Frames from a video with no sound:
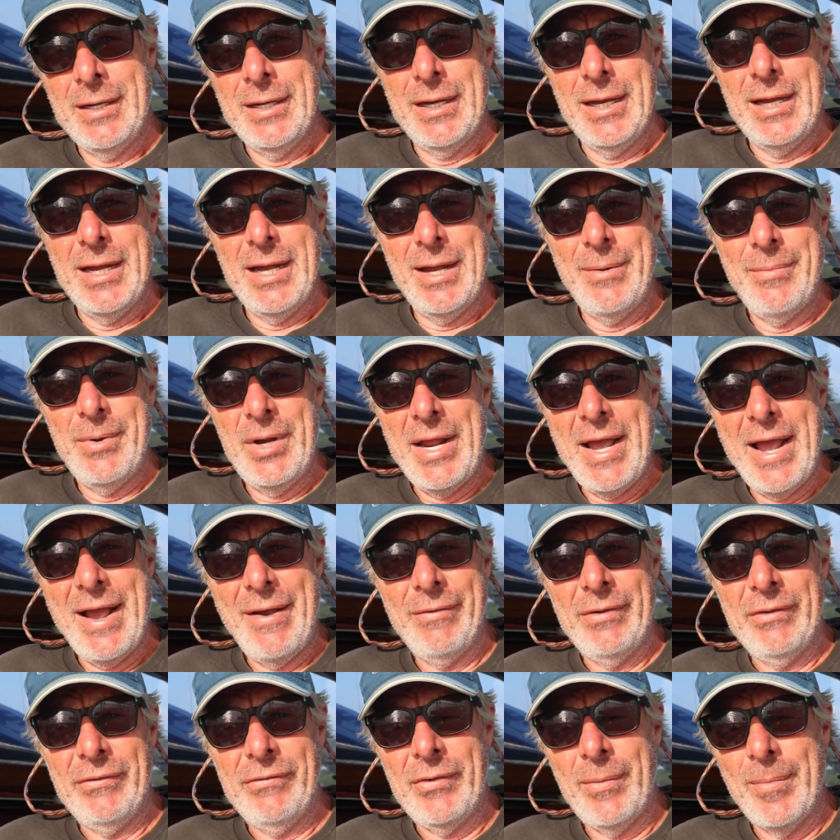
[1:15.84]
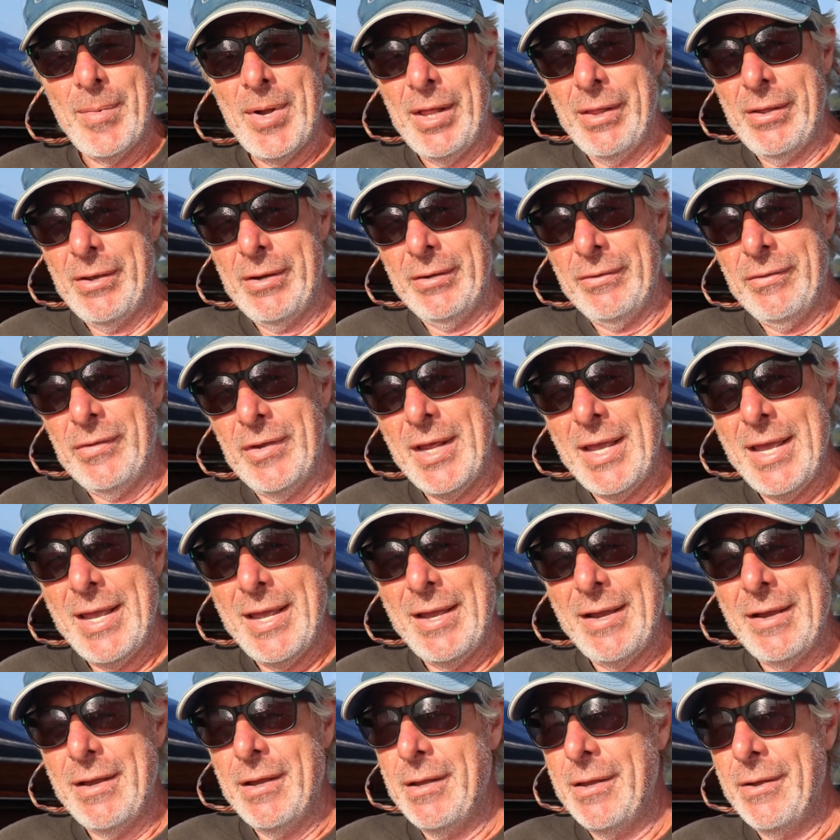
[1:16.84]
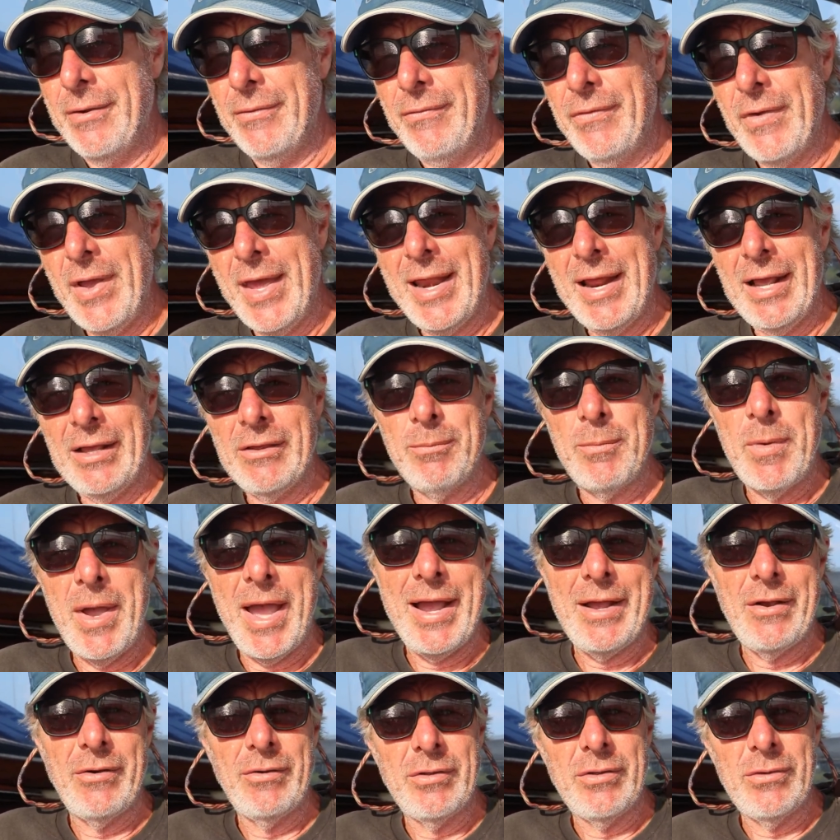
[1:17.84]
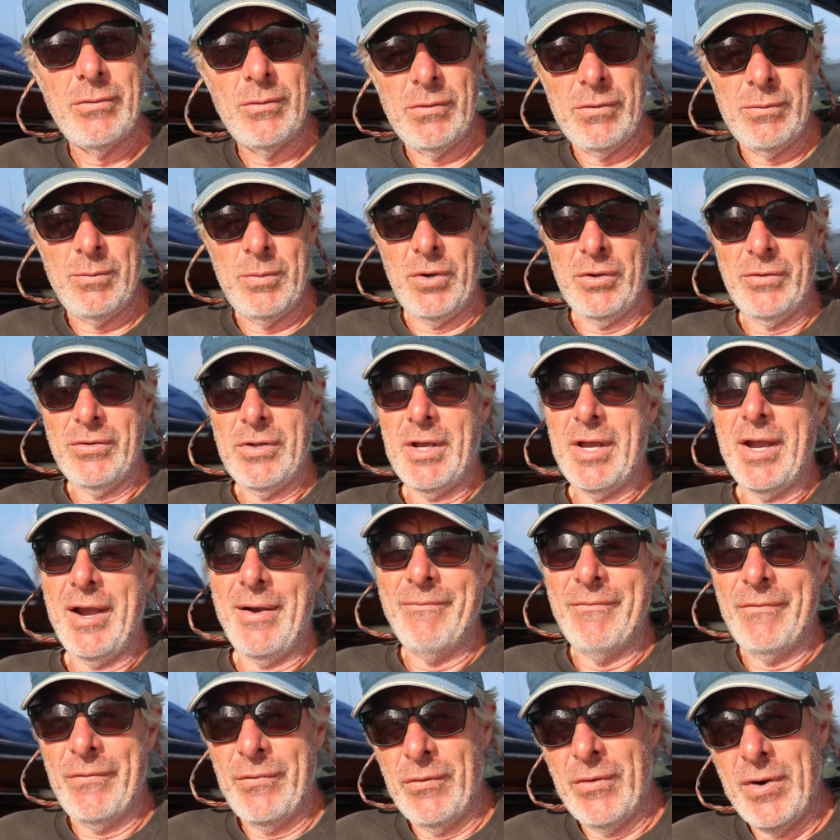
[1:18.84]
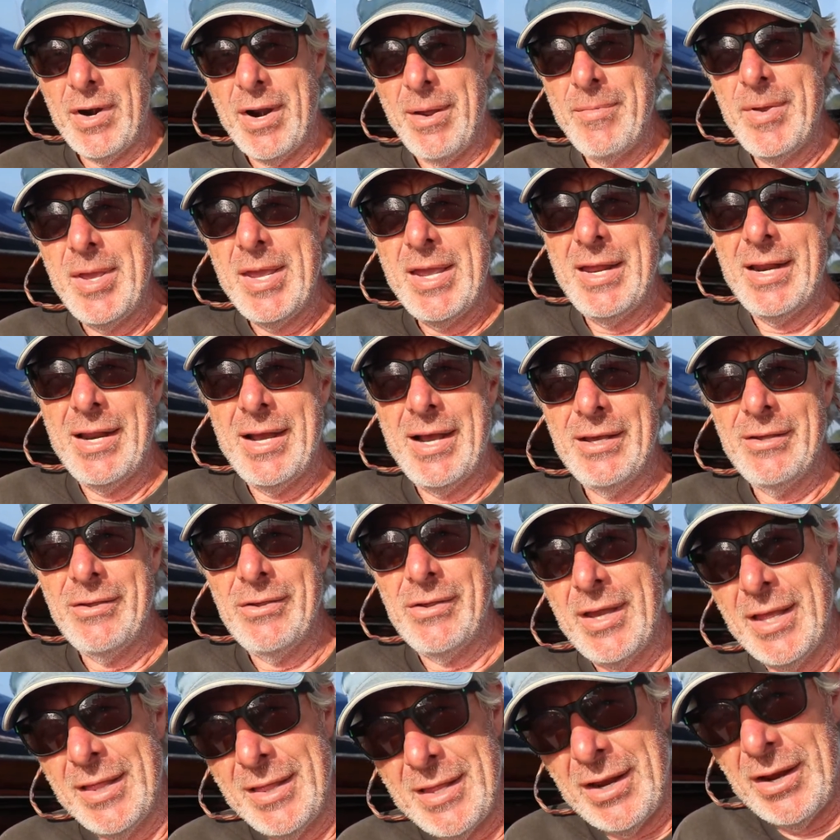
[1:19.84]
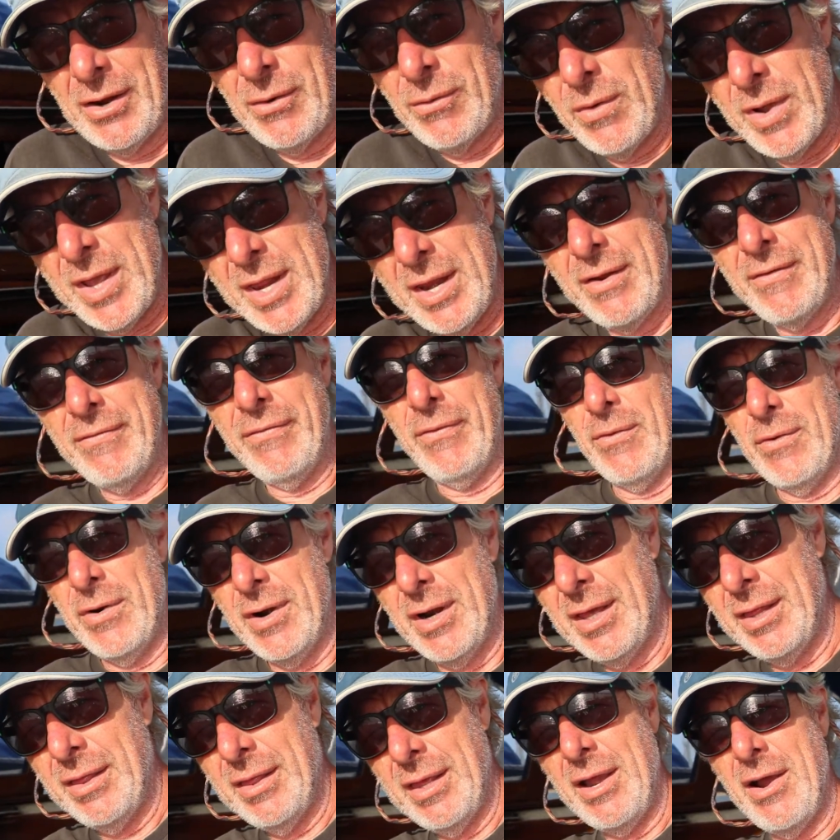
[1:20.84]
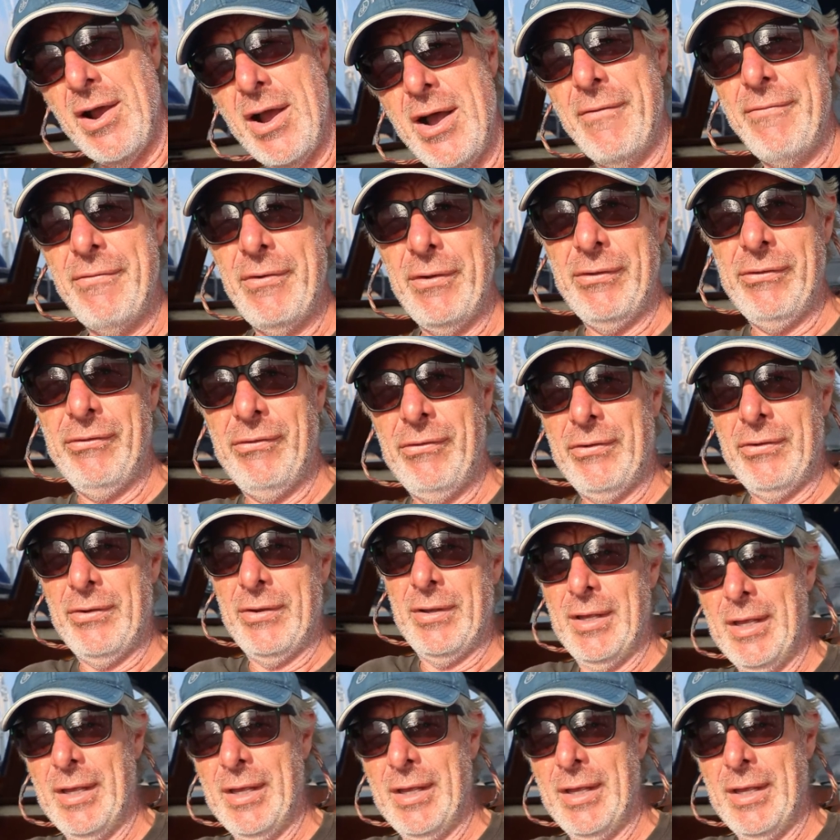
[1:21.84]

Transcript: I've been having some other today. FedEx package was supposed to come for me, and I sat there and waited for it at the office,